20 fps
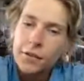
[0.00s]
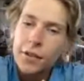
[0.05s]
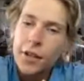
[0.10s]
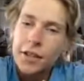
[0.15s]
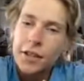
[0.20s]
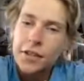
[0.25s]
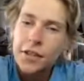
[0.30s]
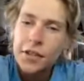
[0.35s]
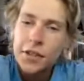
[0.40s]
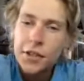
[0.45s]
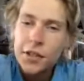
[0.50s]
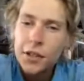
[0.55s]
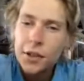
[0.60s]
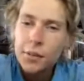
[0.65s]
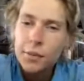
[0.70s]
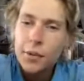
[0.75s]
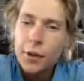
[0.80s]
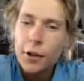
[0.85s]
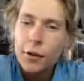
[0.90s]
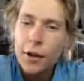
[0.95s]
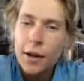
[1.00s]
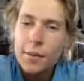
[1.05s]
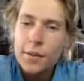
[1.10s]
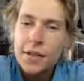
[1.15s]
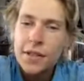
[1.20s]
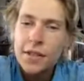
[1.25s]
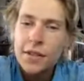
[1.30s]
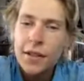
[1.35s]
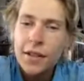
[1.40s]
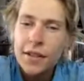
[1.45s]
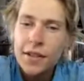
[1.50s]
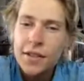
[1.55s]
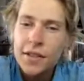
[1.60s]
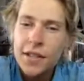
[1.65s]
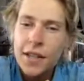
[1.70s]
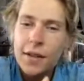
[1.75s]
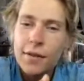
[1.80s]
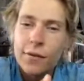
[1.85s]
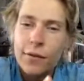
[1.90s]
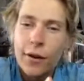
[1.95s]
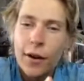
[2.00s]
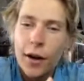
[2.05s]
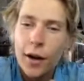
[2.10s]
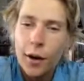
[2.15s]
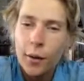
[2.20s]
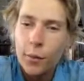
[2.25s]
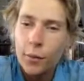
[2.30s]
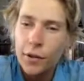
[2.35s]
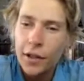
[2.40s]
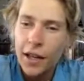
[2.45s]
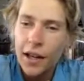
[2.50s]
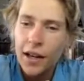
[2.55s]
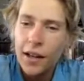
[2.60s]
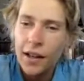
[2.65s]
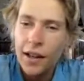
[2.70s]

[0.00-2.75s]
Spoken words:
vlogs, just chilling, bro. I'm still on the same farm. We